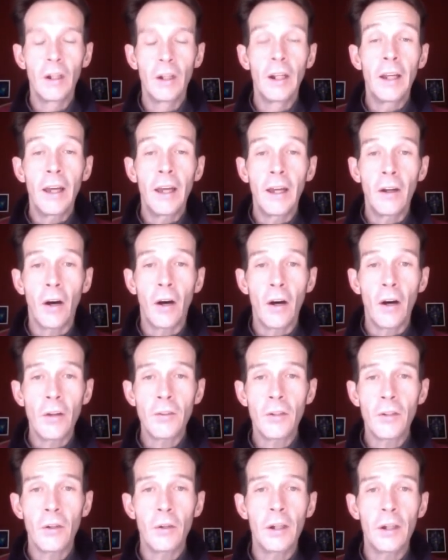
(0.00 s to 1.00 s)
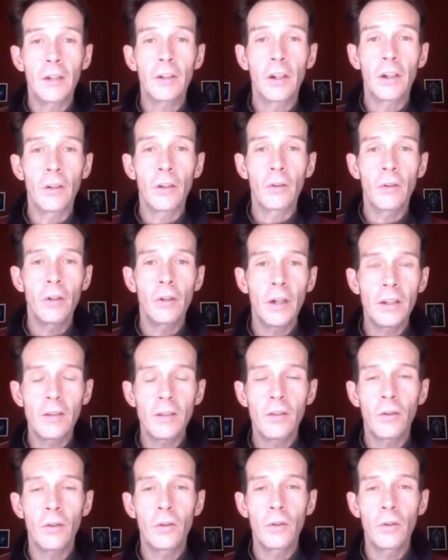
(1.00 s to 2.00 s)
and also in congruence
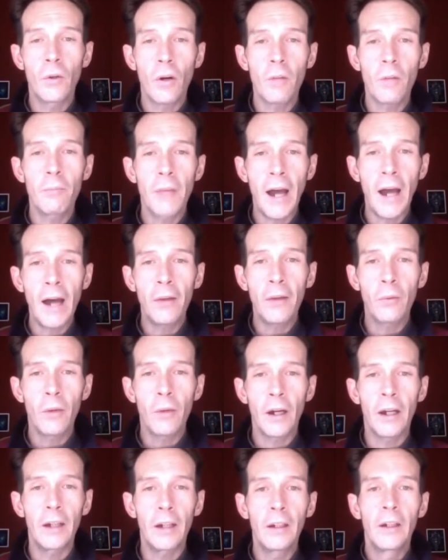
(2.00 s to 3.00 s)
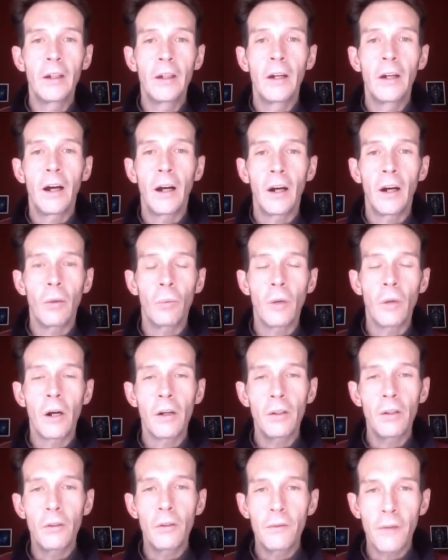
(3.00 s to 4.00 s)
to your pathway where
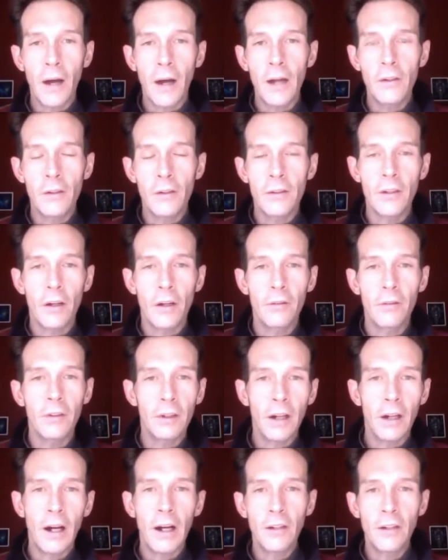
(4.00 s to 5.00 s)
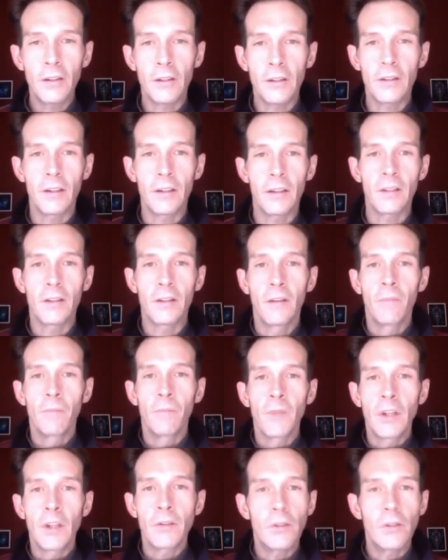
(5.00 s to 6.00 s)
you find yourself in consciousness.
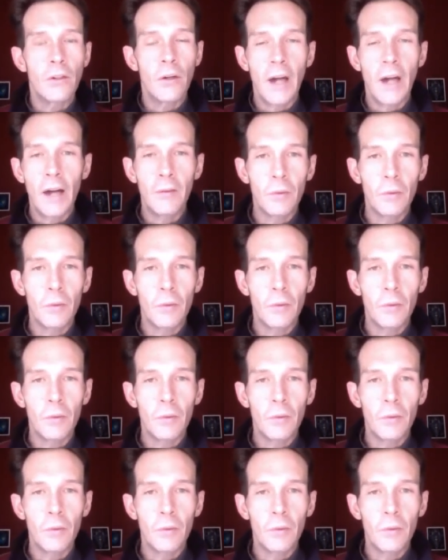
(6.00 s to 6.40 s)
So you don't have to